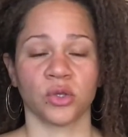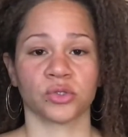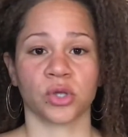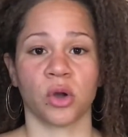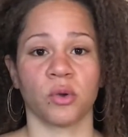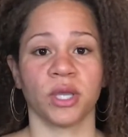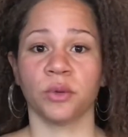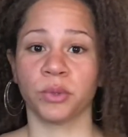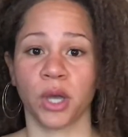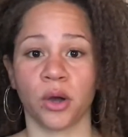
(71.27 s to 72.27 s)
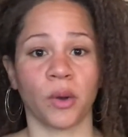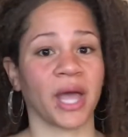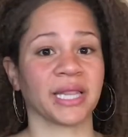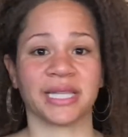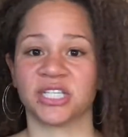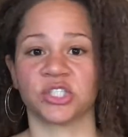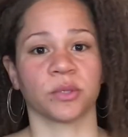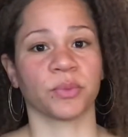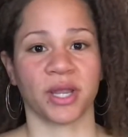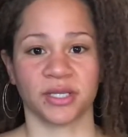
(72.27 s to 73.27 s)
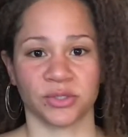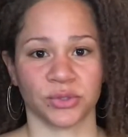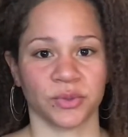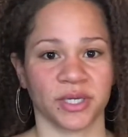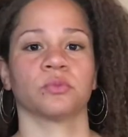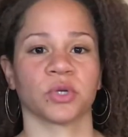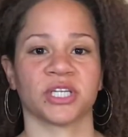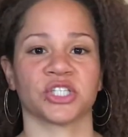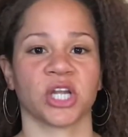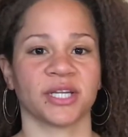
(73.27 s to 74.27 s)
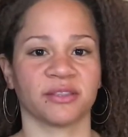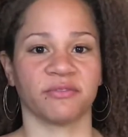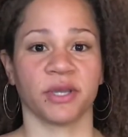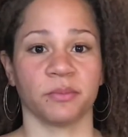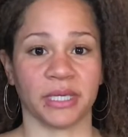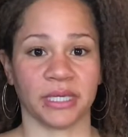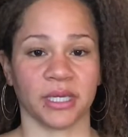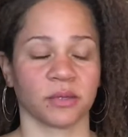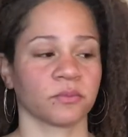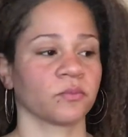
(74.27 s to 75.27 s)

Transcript: So here we go, let's jump right into it. We're gonna start at the very beginning.